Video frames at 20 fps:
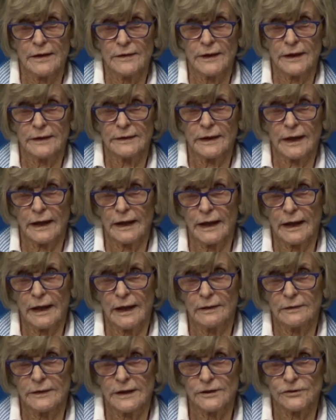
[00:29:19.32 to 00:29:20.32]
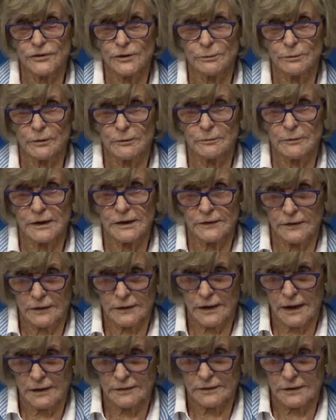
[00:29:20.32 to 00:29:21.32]
And then she put me in the
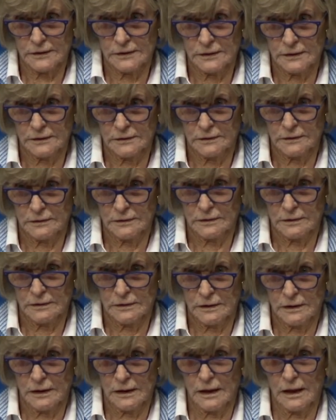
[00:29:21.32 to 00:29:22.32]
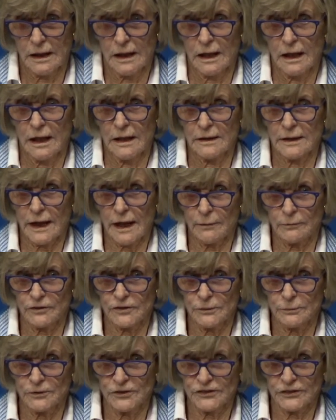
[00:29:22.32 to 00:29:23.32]
closet. That
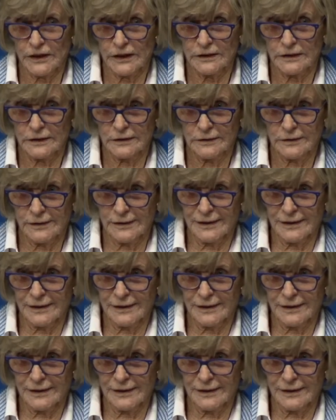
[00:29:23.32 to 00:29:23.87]
was a mistake.